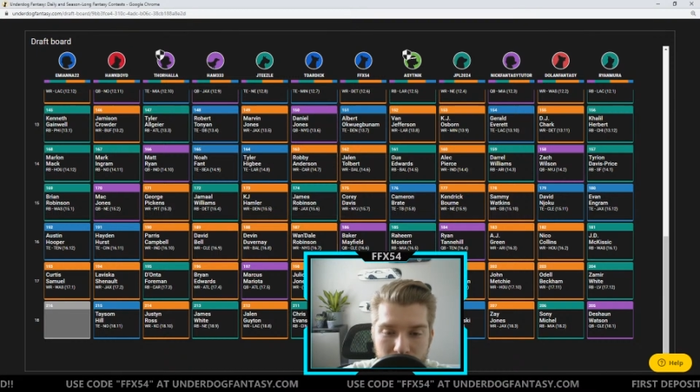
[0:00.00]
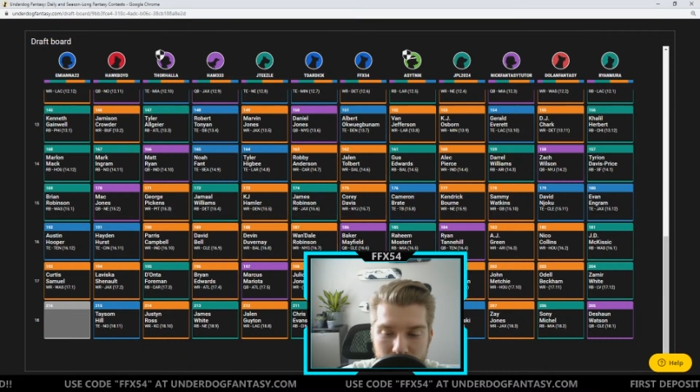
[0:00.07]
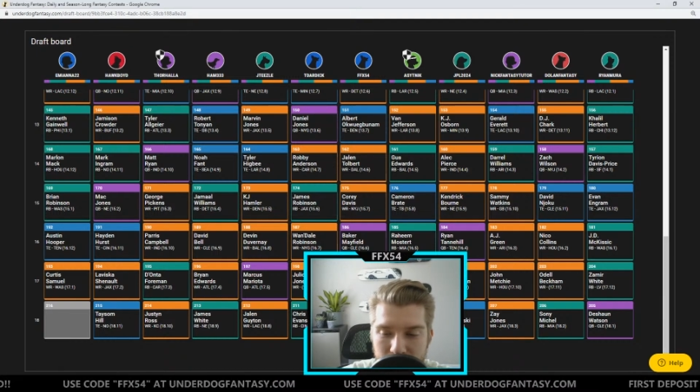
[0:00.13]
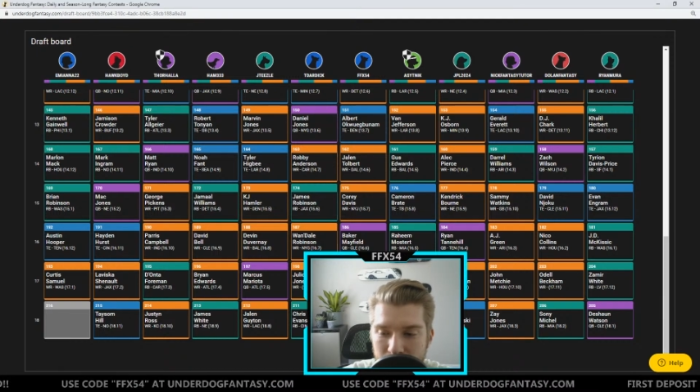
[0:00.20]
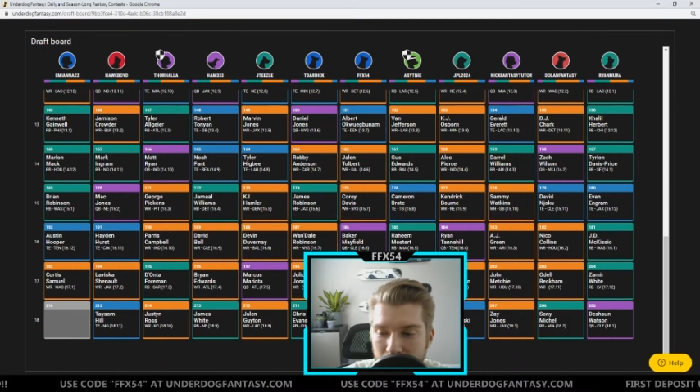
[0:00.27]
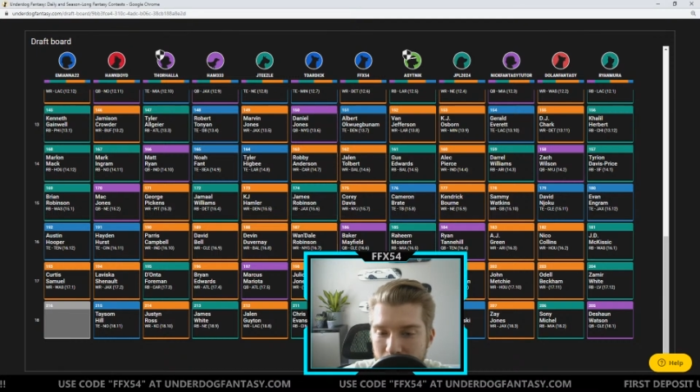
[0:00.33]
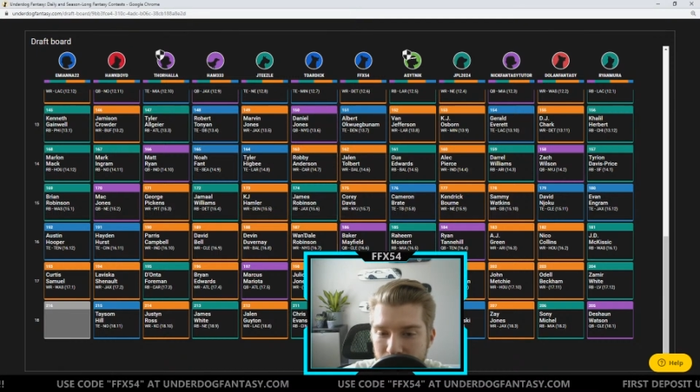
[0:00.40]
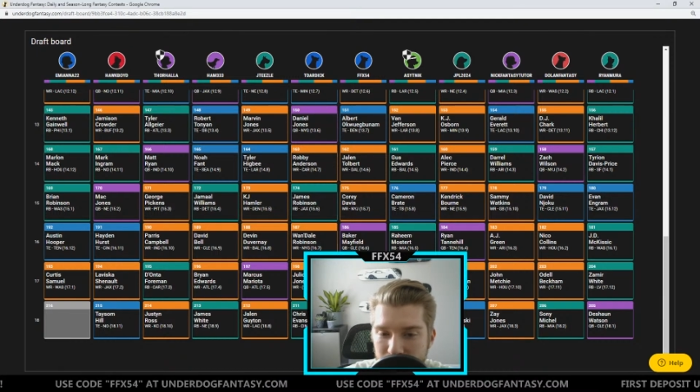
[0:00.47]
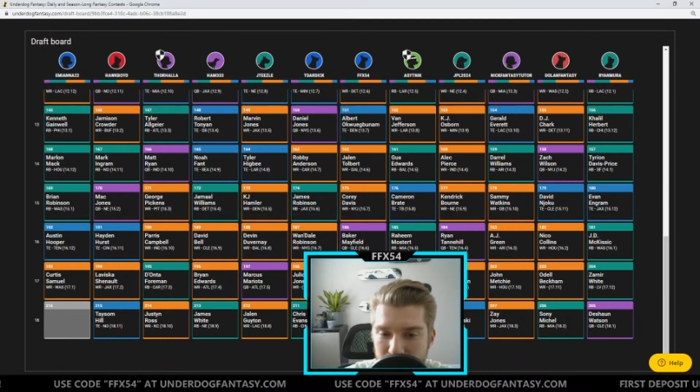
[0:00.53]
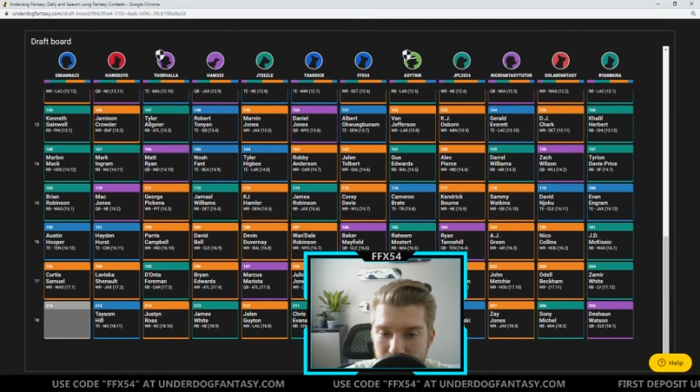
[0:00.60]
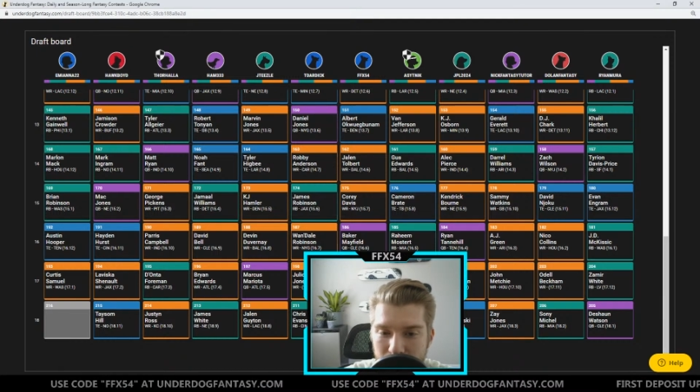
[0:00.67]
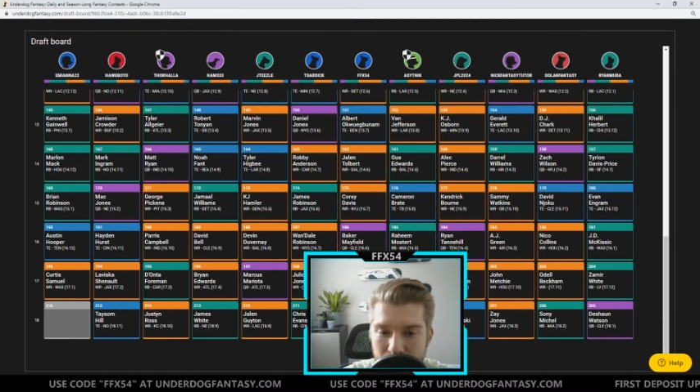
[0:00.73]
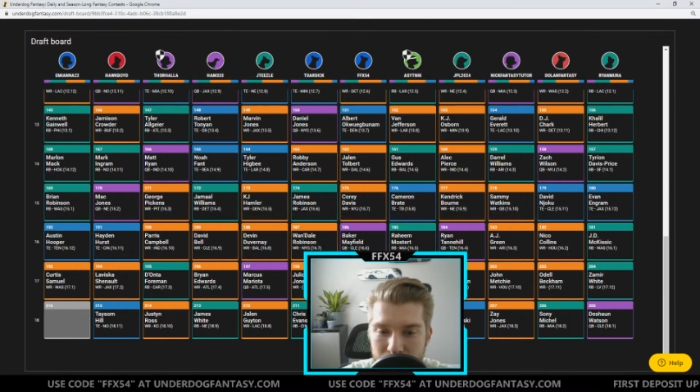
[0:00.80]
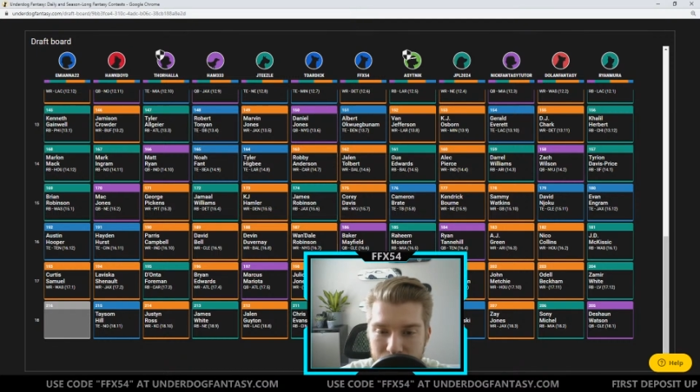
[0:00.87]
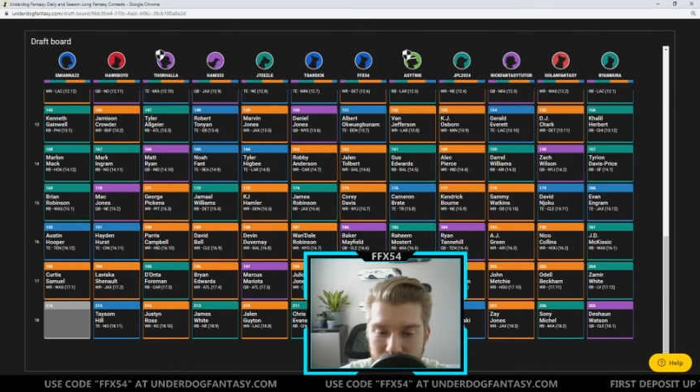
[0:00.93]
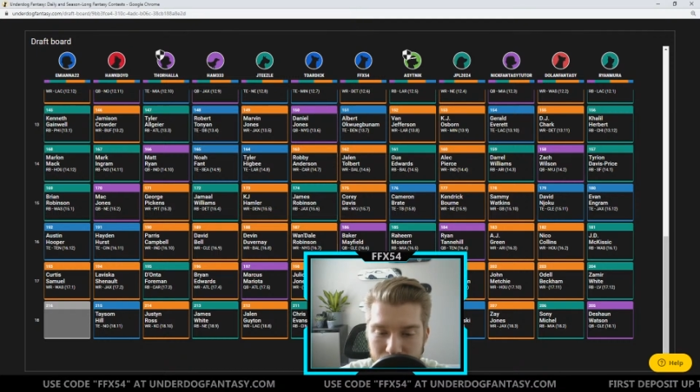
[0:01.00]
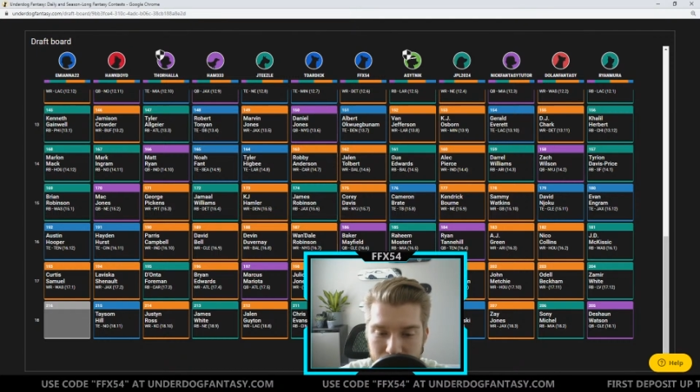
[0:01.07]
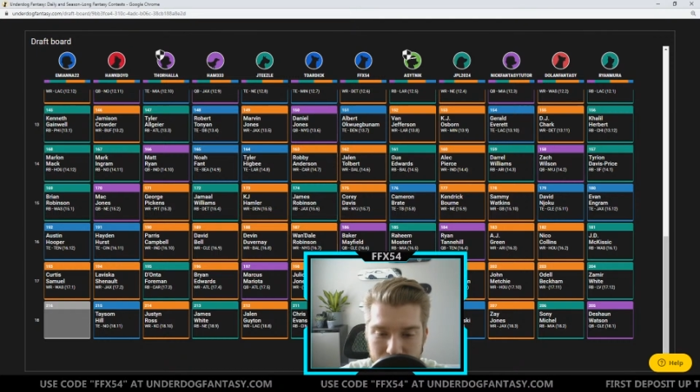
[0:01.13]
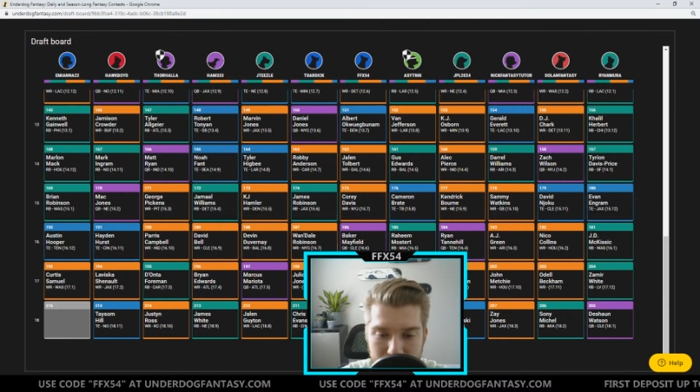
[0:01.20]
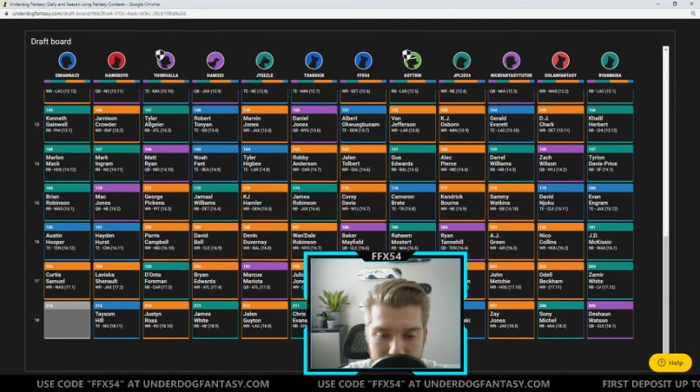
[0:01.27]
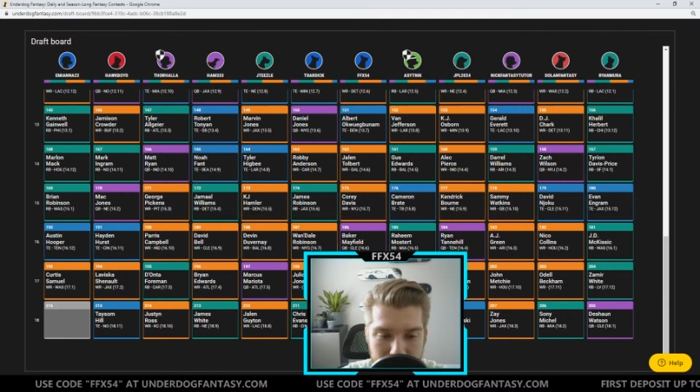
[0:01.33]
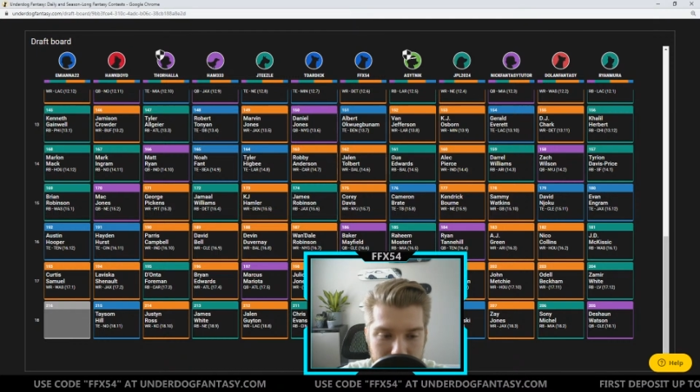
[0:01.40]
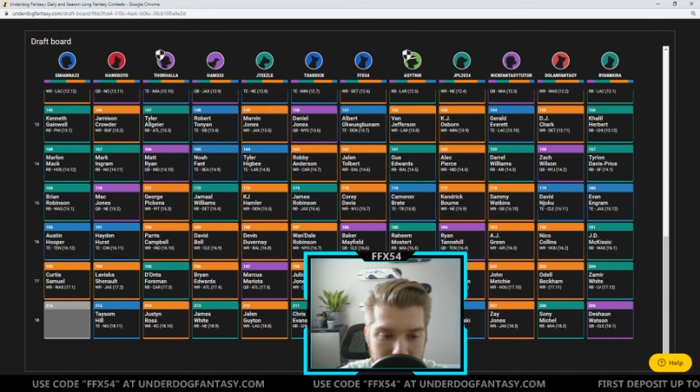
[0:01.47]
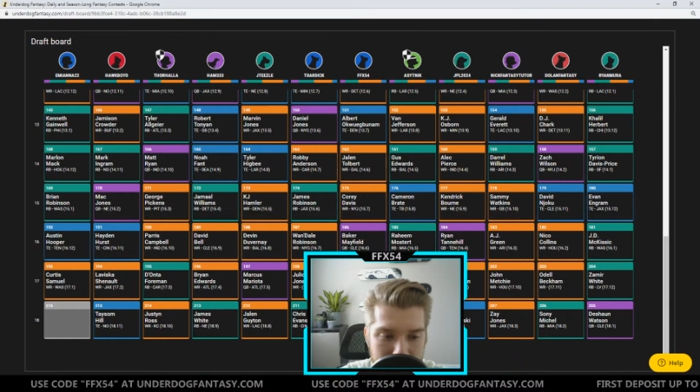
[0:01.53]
I mean, obviously hindsight is